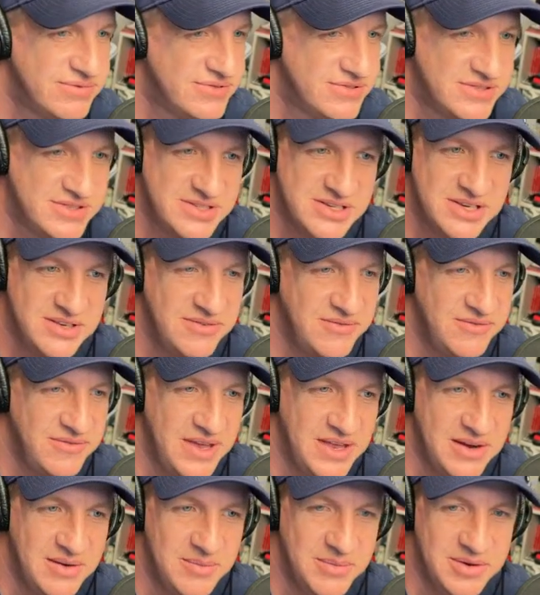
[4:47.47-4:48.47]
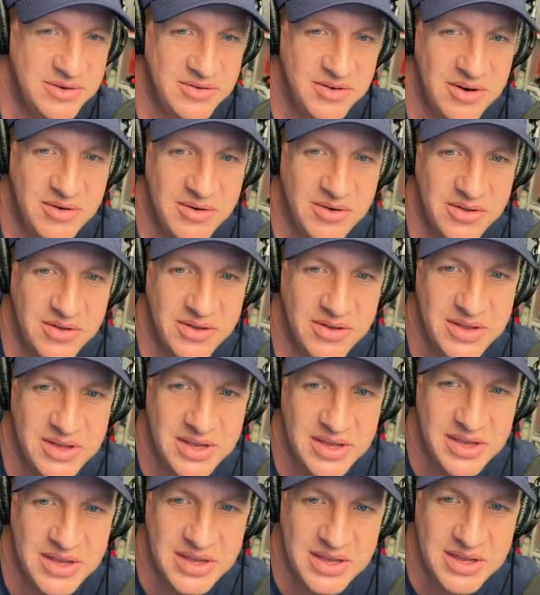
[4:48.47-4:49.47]
just fandom in general.
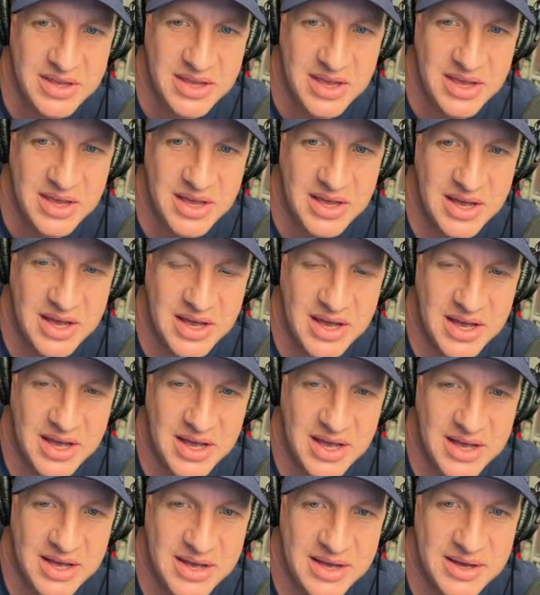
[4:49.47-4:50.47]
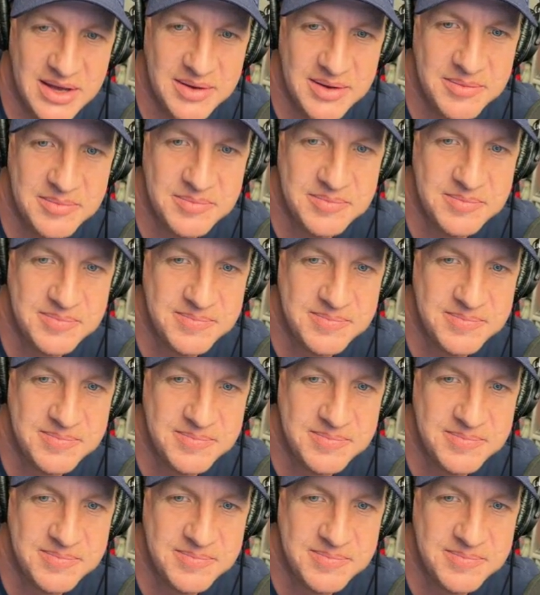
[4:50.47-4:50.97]
Um,